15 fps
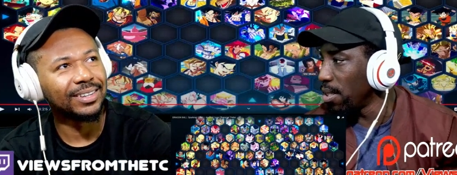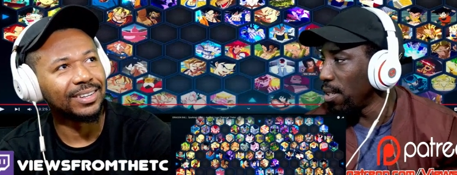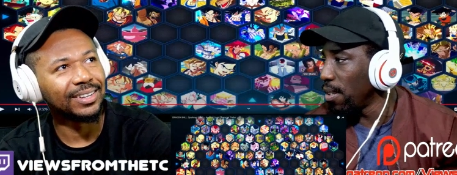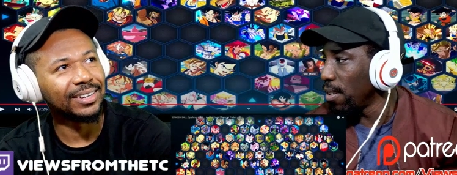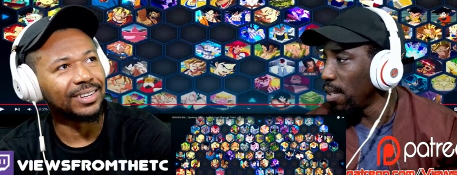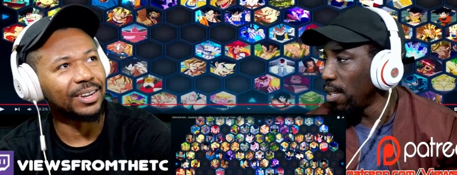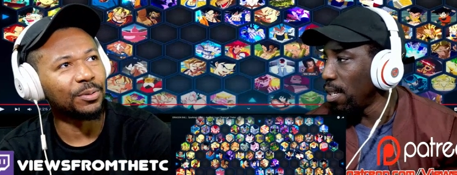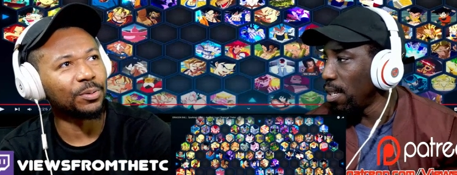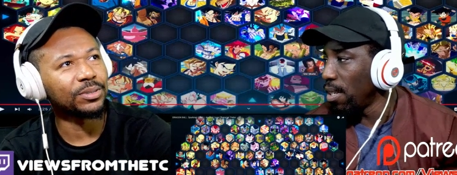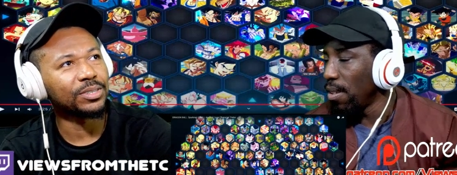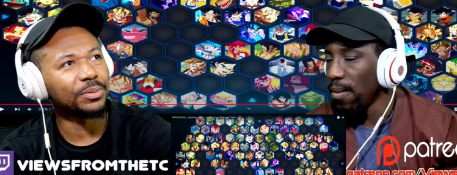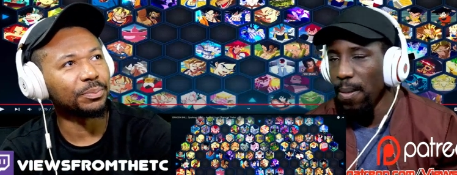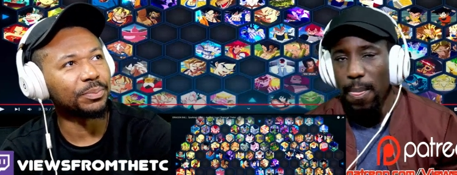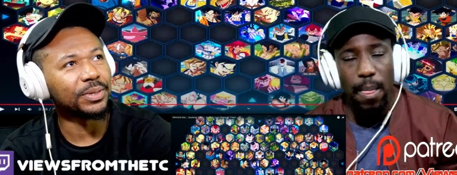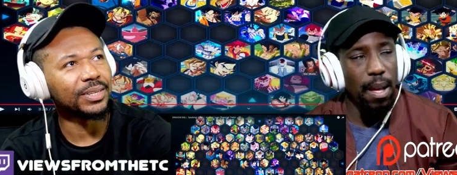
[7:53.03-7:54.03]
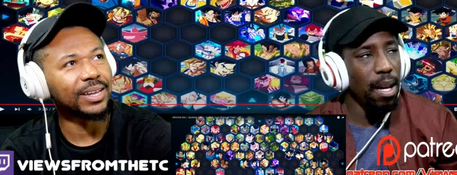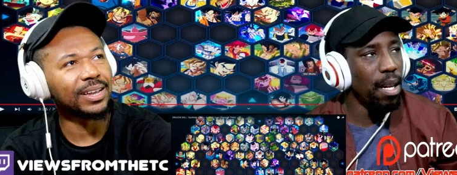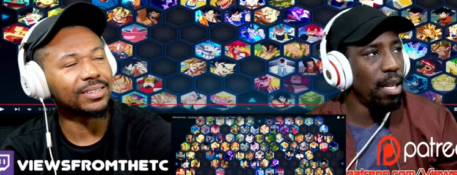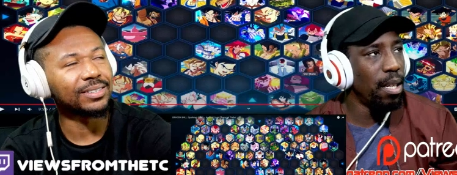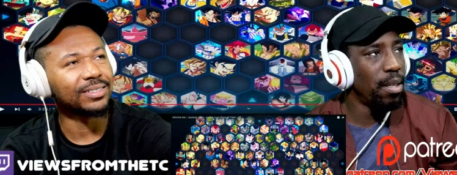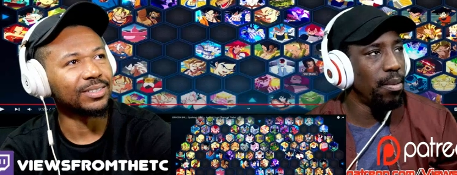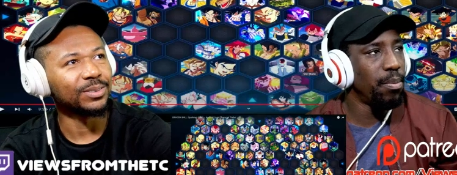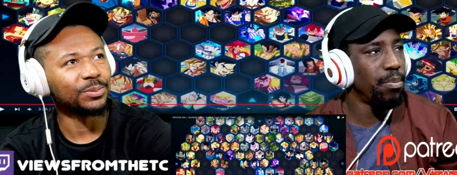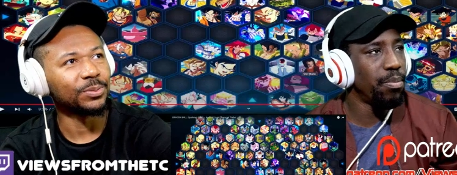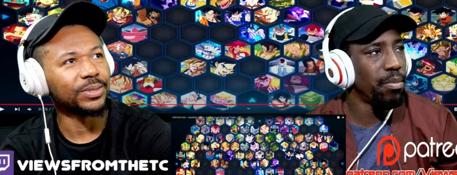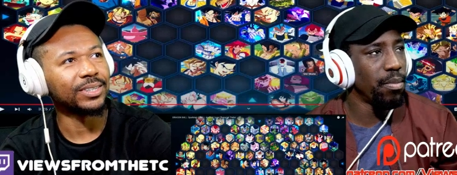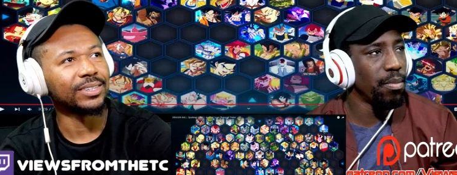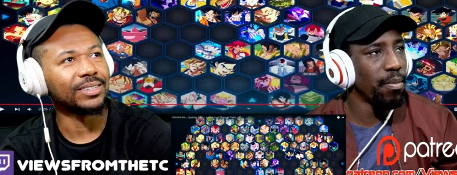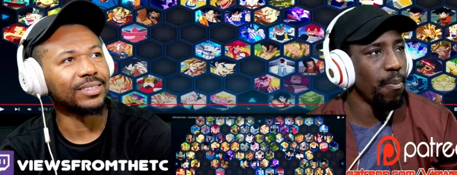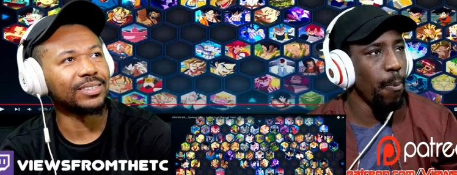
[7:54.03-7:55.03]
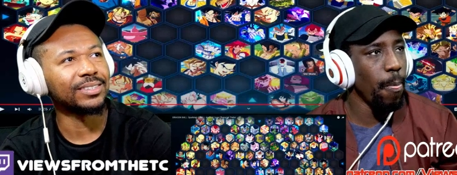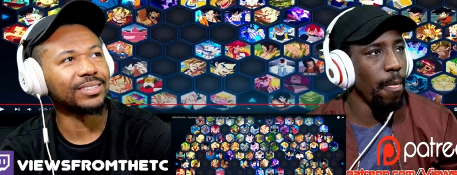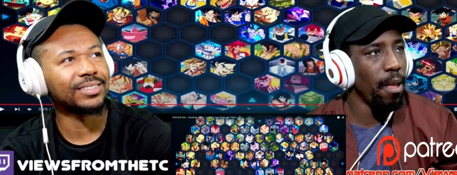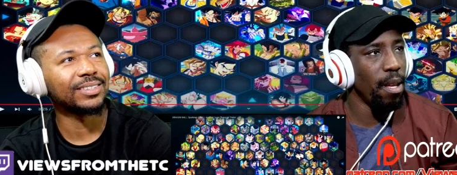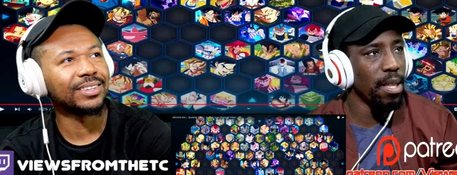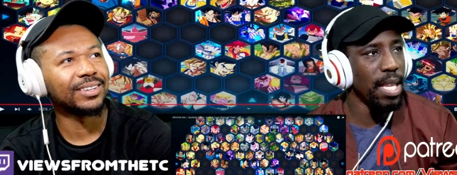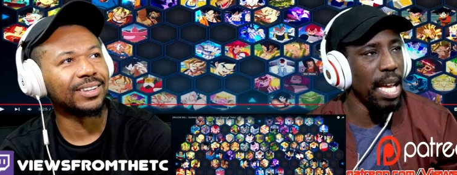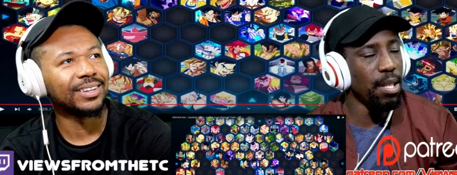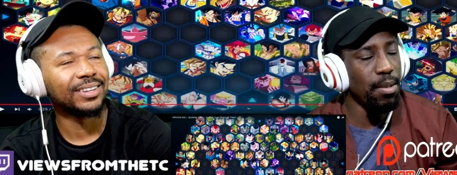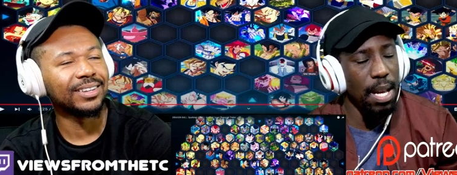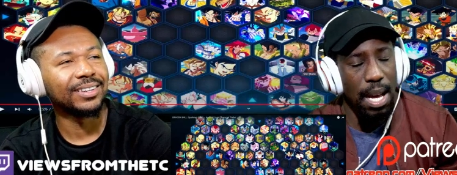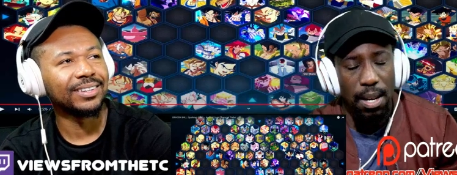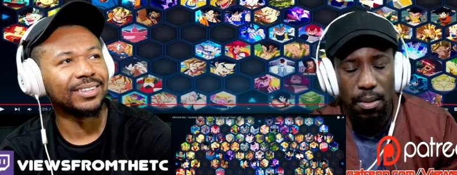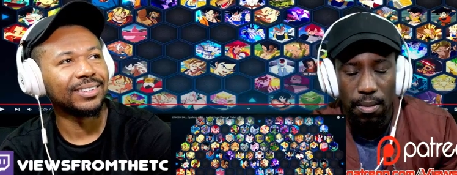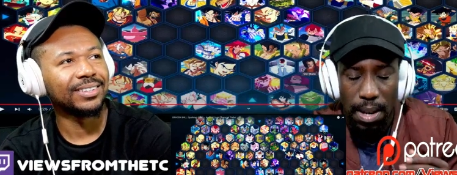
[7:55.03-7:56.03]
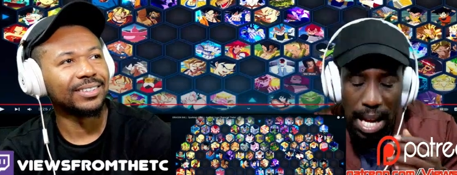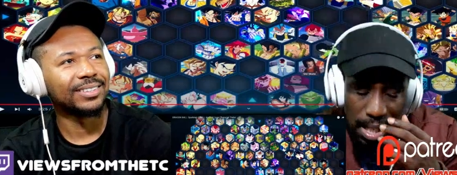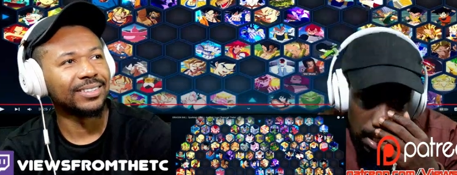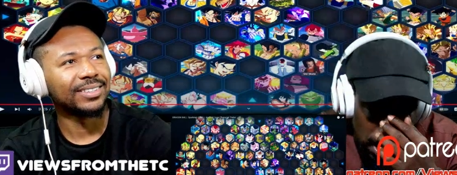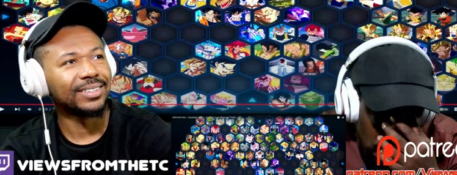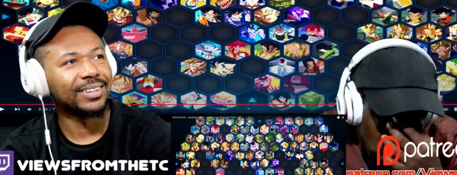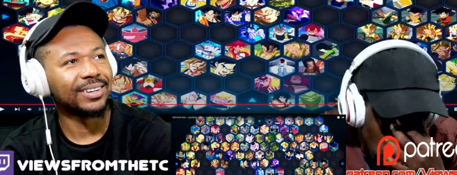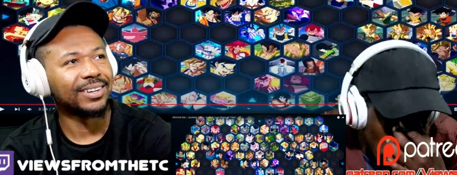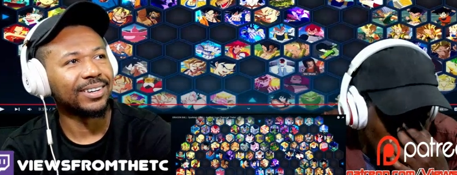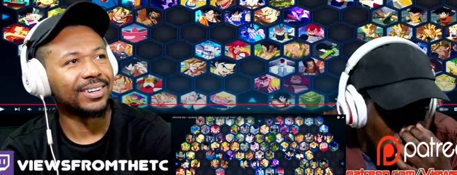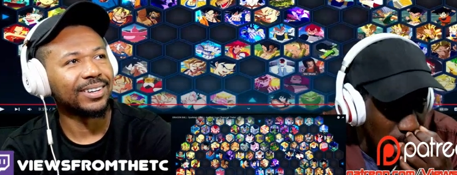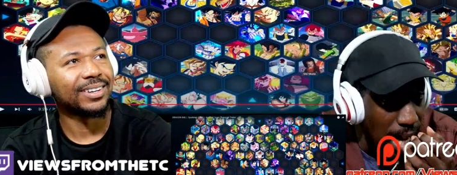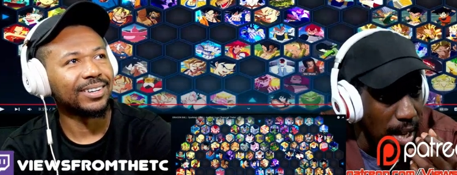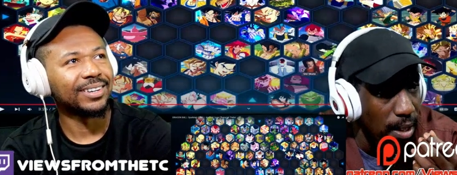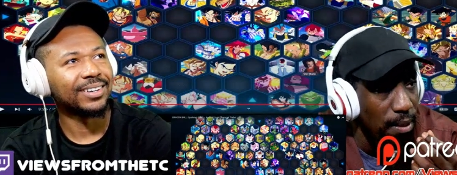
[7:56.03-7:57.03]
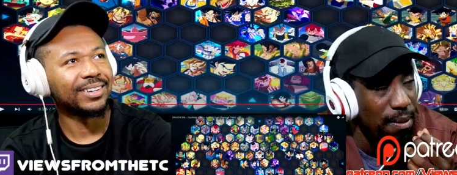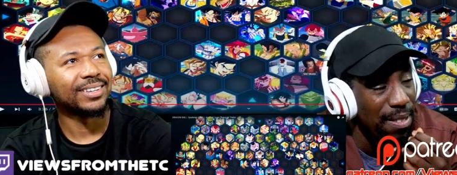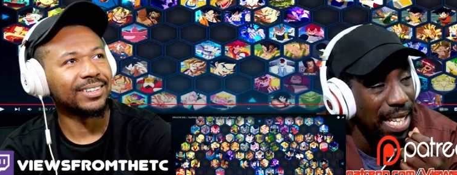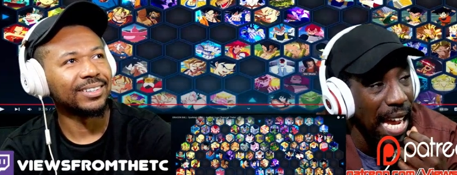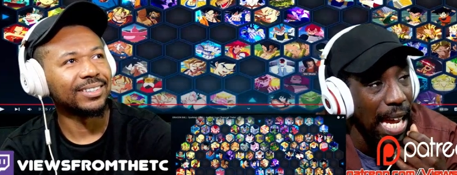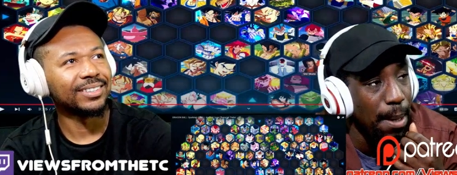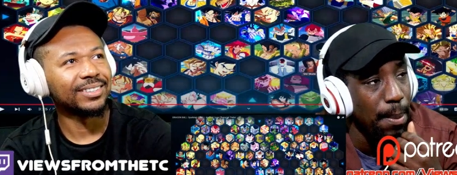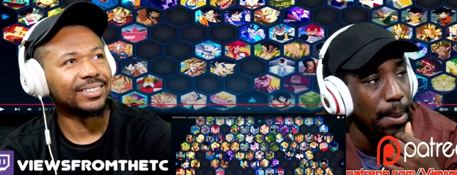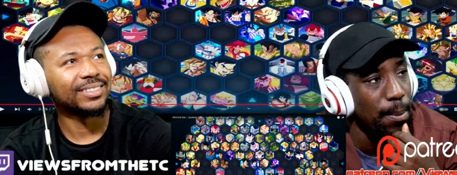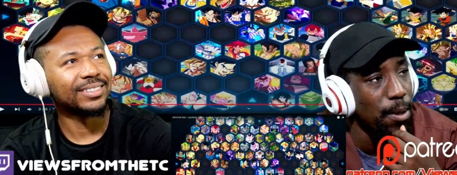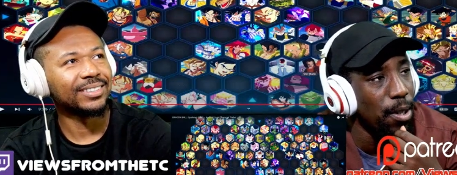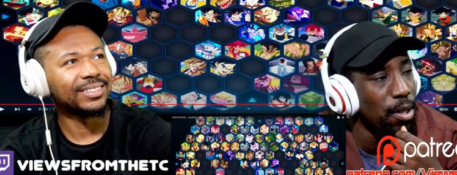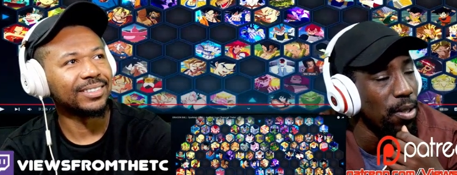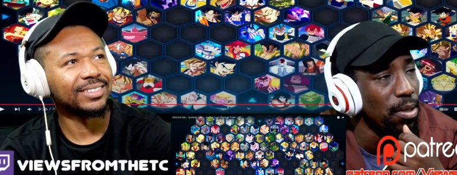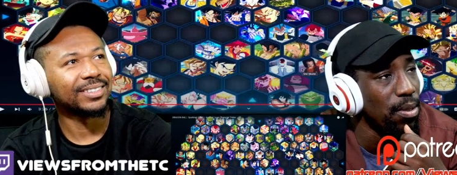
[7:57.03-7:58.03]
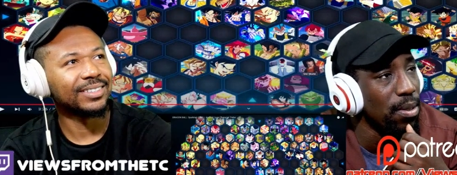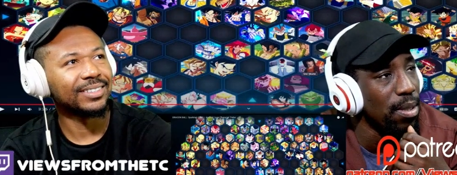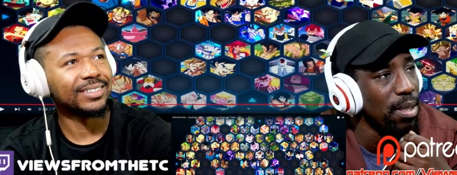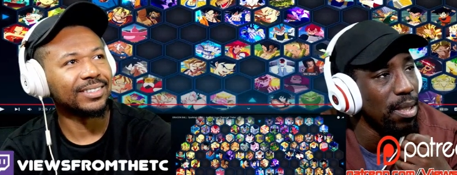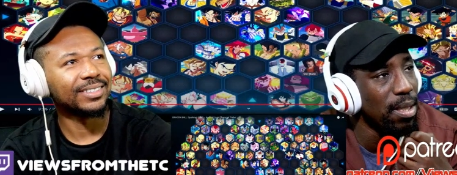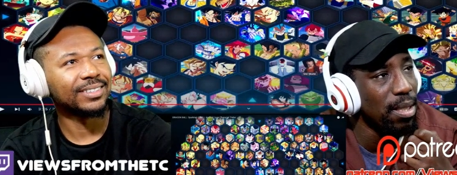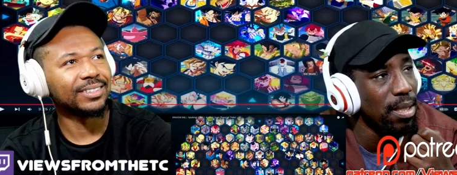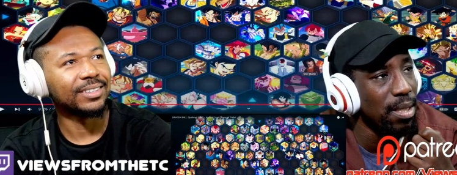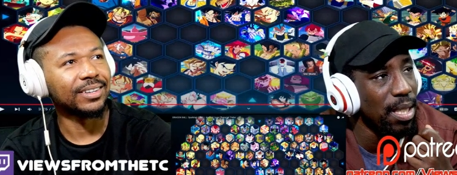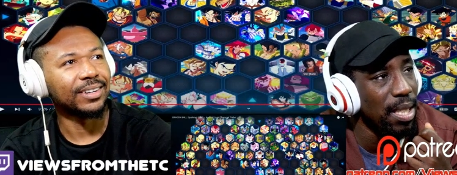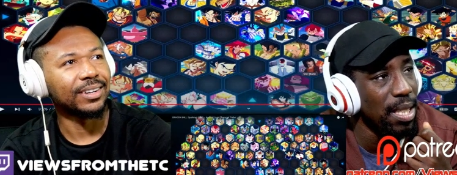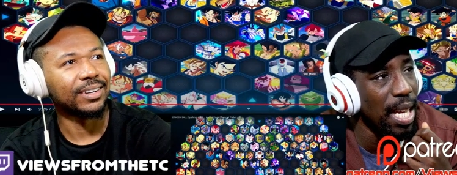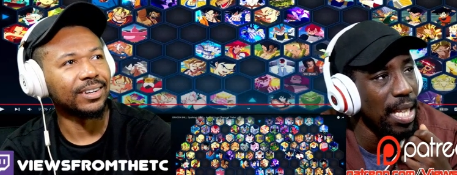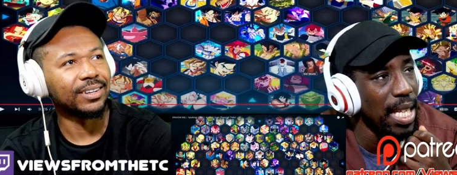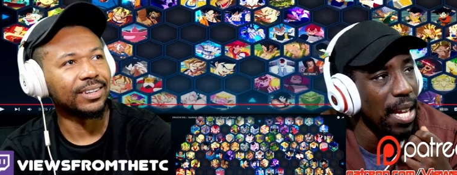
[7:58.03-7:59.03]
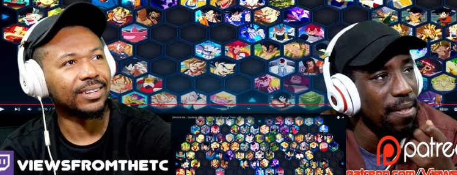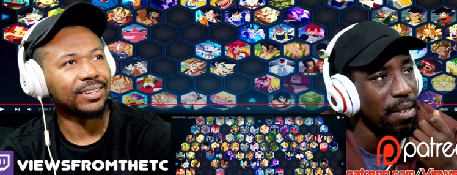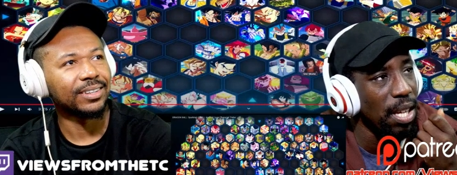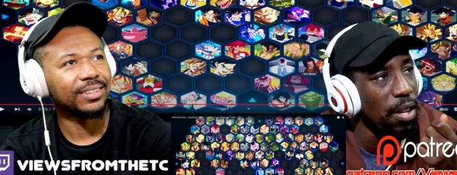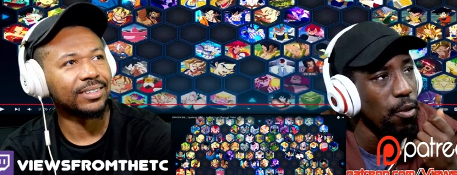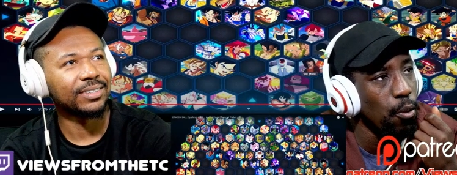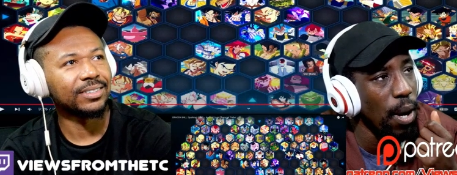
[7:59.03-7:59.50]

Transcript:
Speaker 1: And there wasn't B S with this. That's why I don't like this new style of gaming, bro. Yeah. They never give you